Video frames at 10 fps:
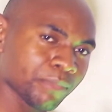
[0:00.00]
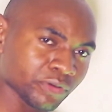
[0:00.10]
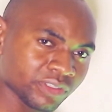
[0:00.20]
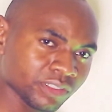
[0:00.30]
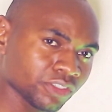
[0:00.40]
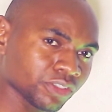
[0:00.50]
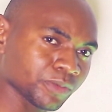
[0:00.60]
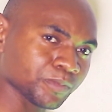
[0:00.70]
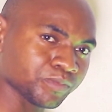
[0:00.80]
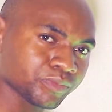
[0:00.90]

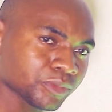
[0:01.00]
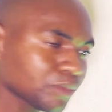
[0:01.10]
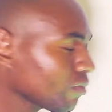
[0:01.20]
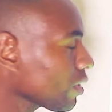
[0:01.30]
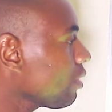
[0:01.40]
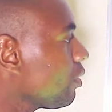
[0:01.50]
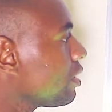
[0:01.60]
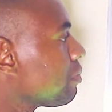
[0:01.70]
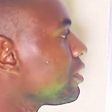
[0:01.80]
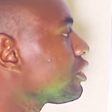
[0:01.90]
position, where
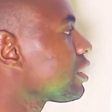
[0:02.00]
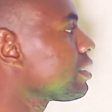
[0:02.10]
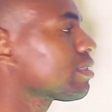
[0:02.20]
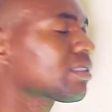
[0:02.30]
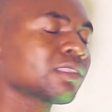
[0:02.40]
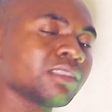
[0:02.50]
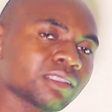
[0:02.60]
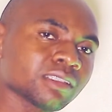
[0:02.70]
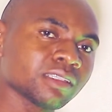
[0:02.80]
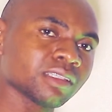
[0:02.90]
the patient sits
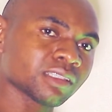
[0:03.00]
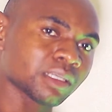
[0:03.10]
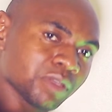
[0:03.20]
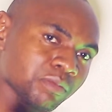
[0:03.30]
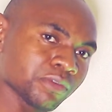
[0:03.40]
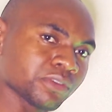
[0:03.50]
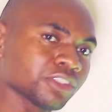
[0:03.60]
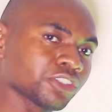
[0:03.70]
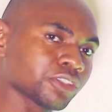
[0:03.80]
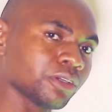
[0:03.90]
in a
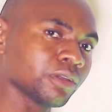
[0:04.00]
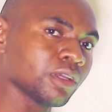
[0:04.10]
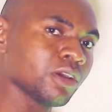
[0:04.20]
semi-position